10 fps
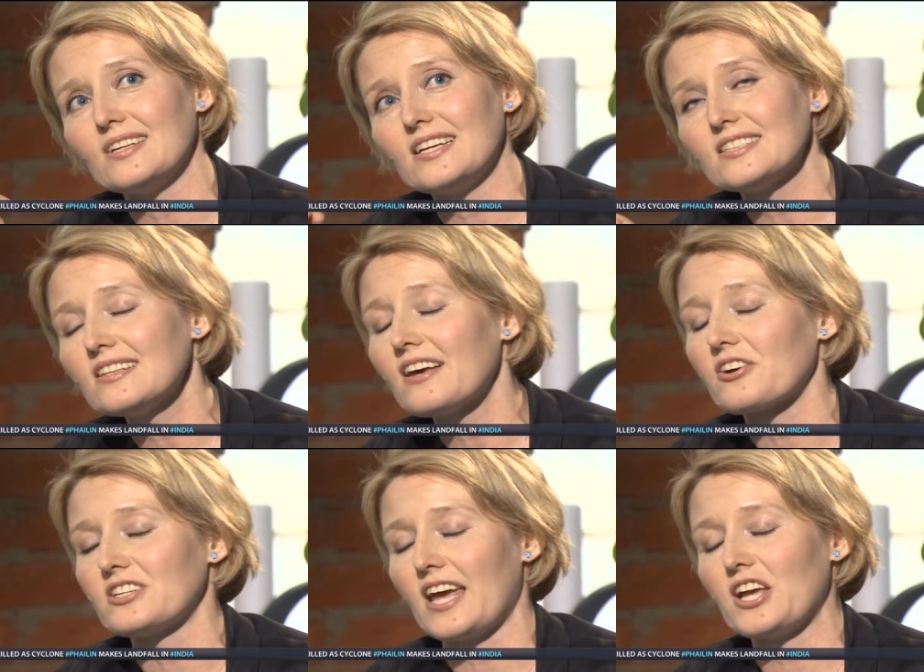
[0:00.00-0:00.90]
isn't
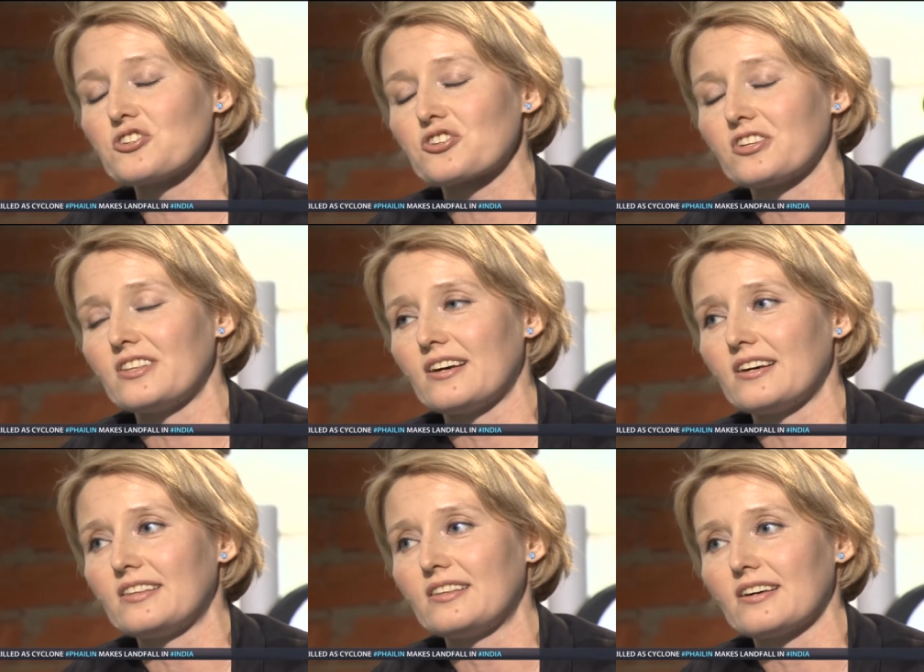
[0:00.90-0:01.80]
there a danger
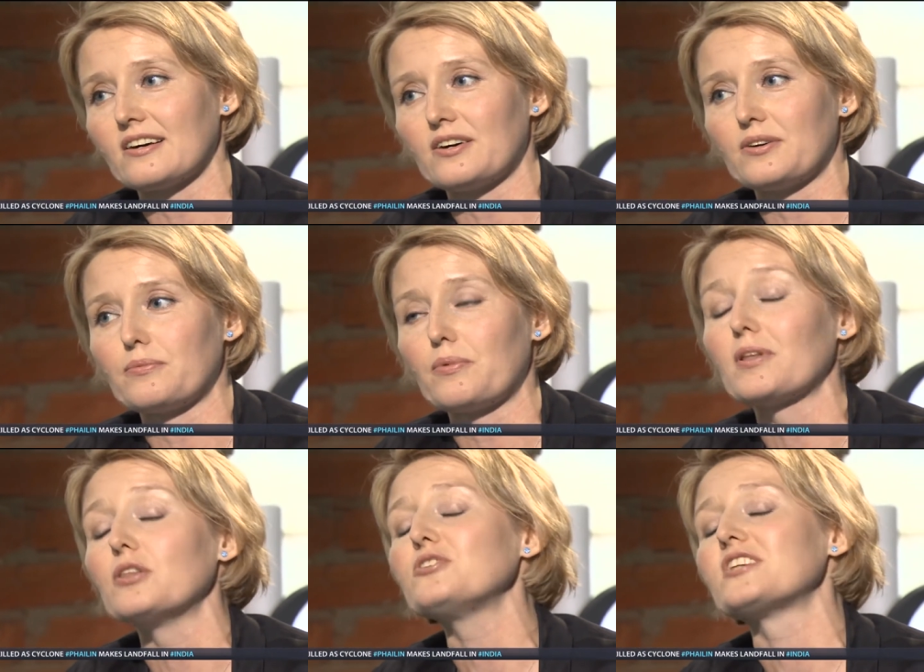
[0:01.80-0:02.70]
that we
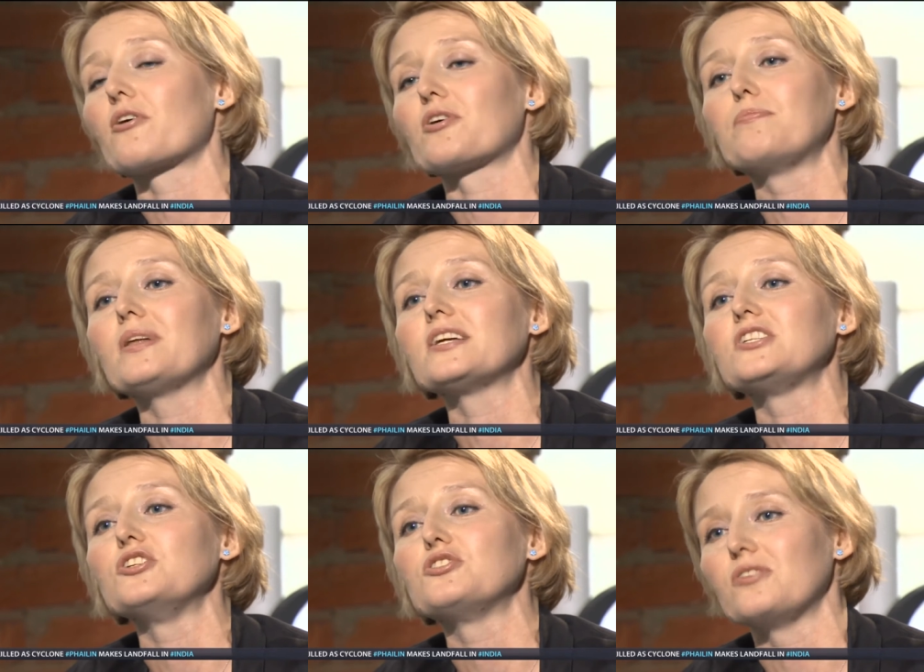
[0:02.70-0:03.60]
will lose our
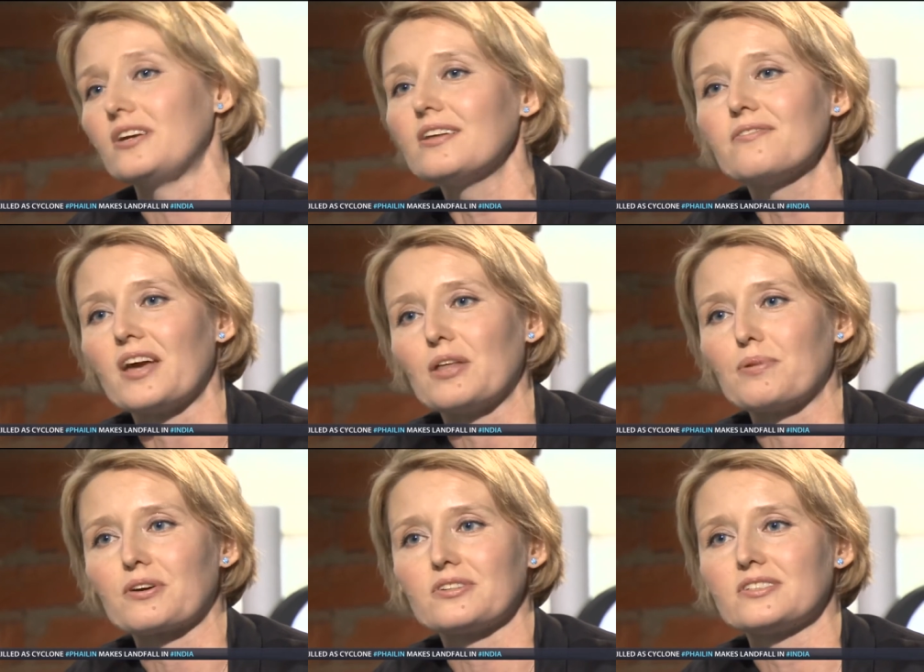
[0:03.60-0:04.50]
ability to
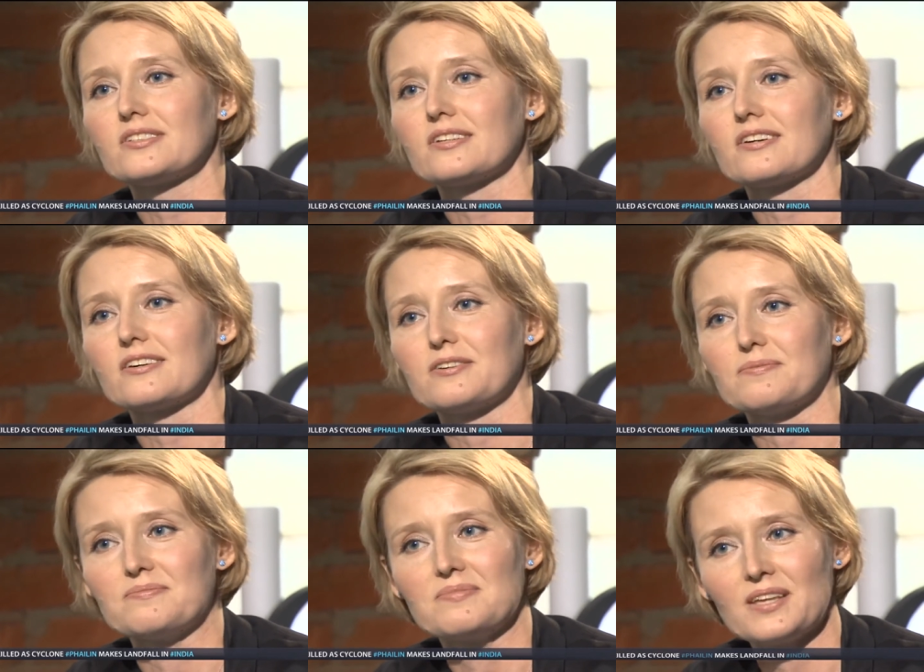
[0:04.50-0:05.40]
innovate? Because
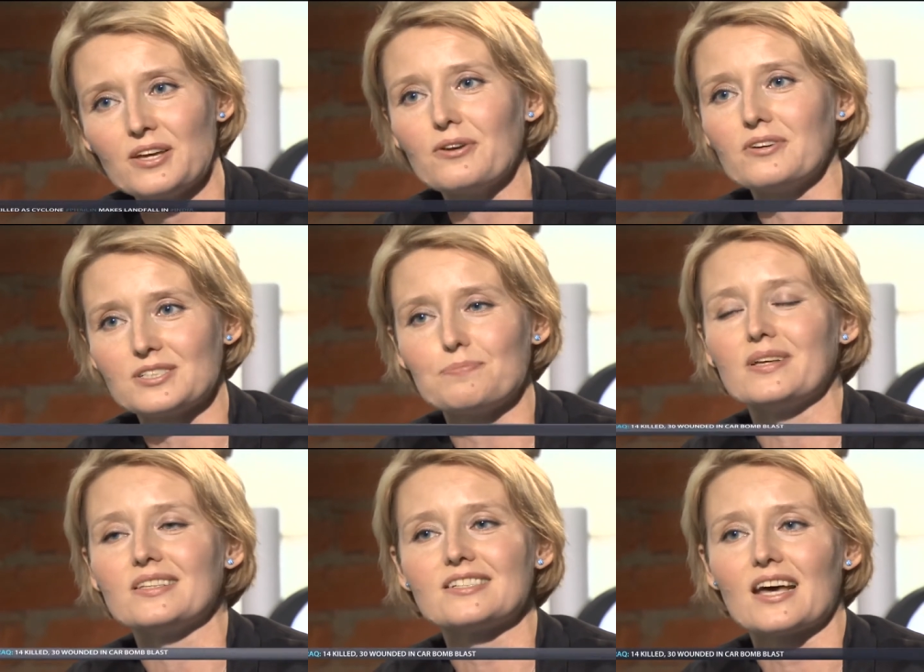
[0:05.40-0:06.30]
you know, it's
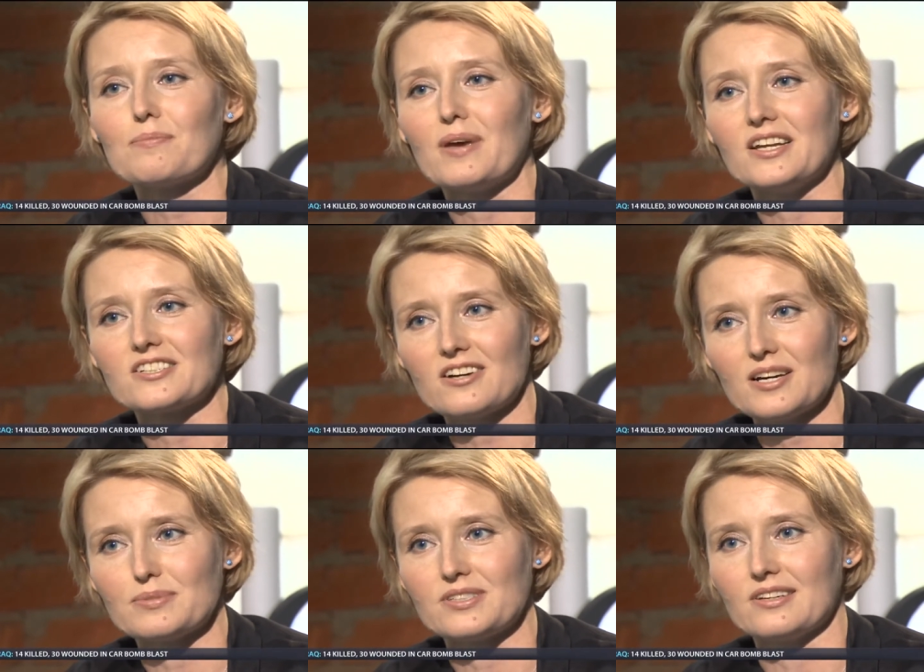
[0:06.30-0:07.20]
been said many
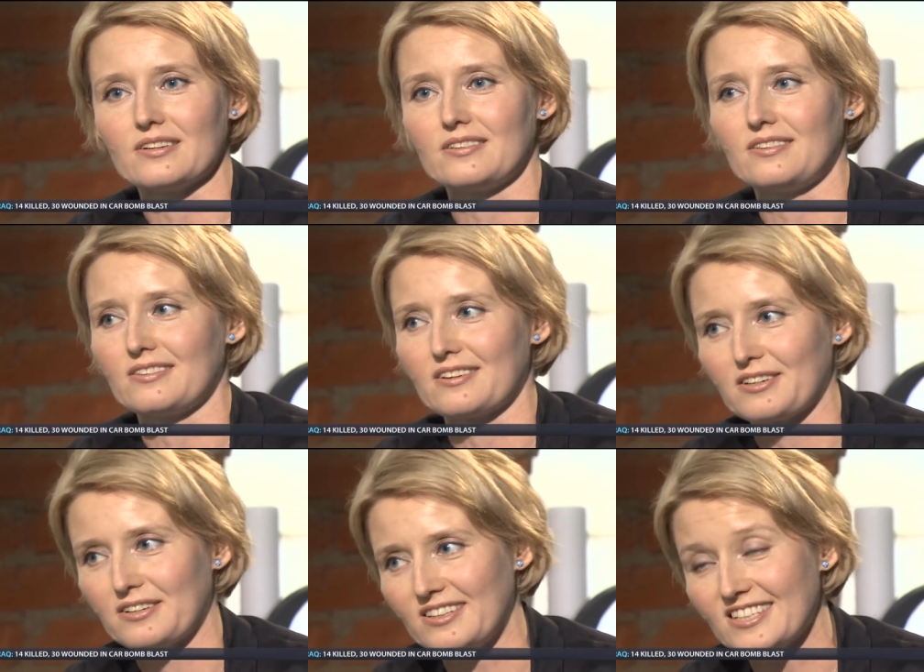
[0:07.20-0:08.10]
times that
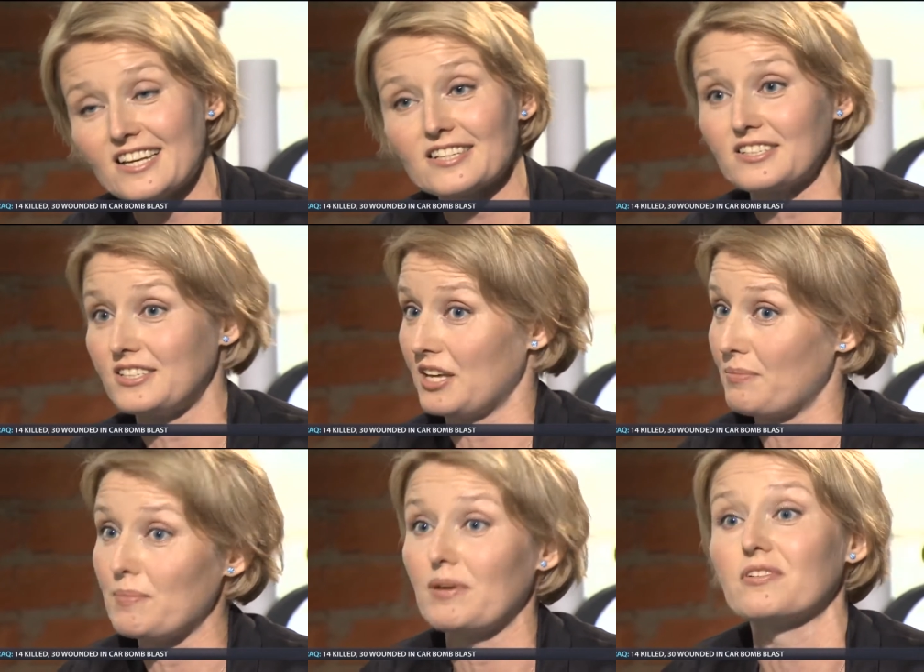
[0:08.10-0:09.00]
necessity
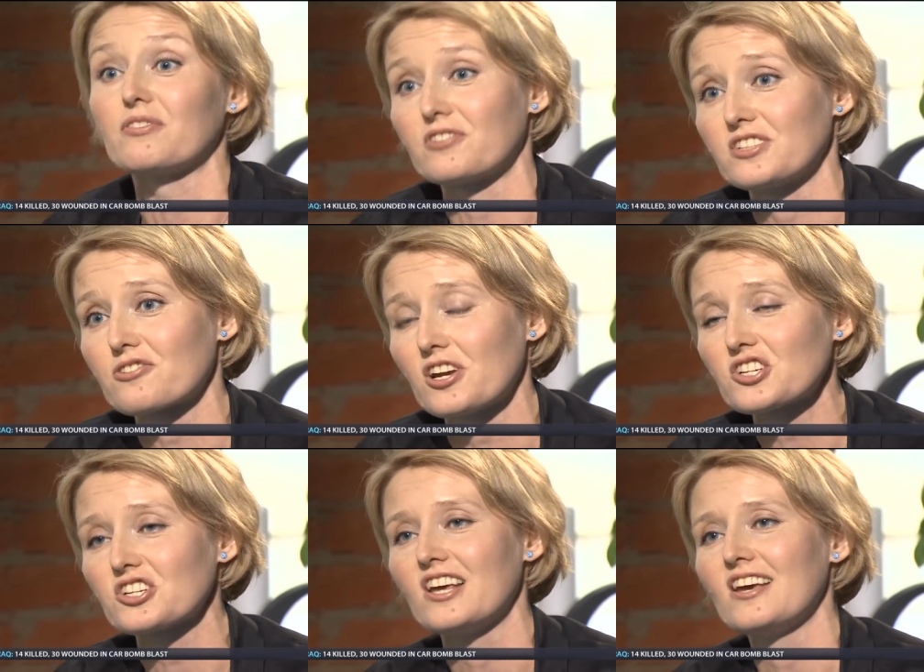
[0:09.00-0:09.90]
and maybe even
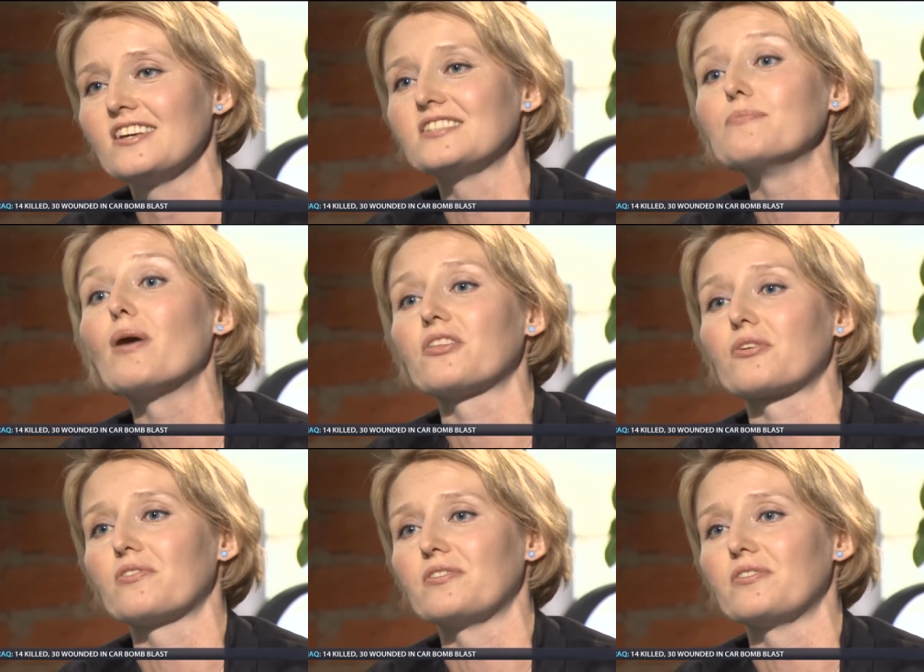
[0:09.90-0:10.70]
frustration is the mother of